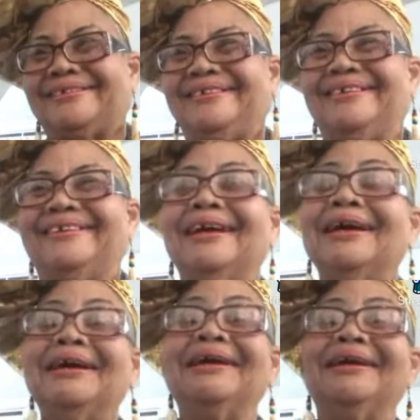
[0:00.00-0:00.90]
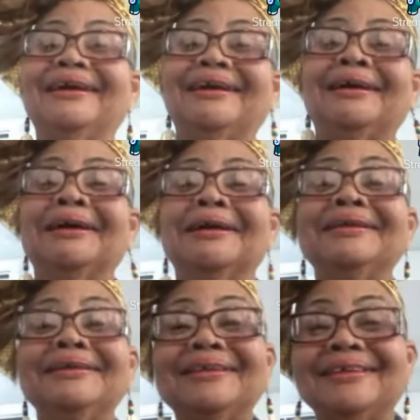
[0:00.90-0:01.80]

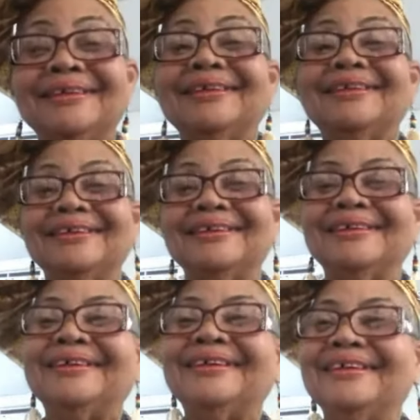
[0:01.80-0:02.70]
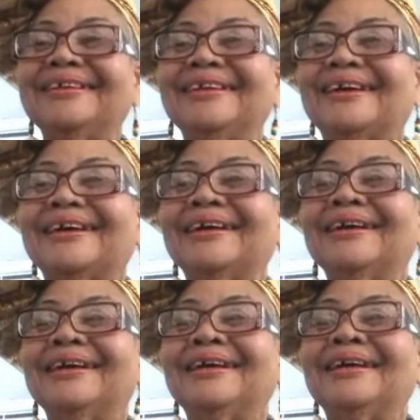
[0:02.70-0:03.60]

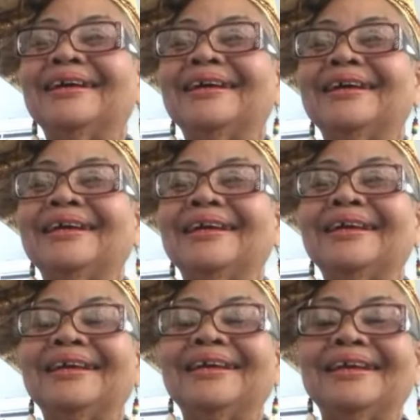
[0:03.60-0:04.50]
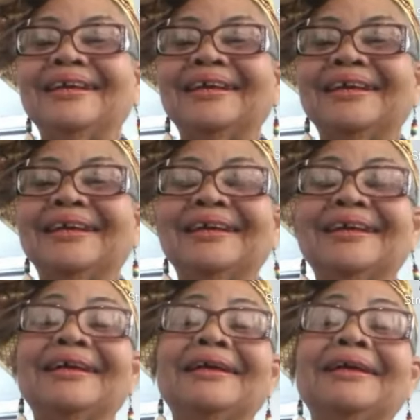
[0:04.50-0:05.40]
This person isn't speaking.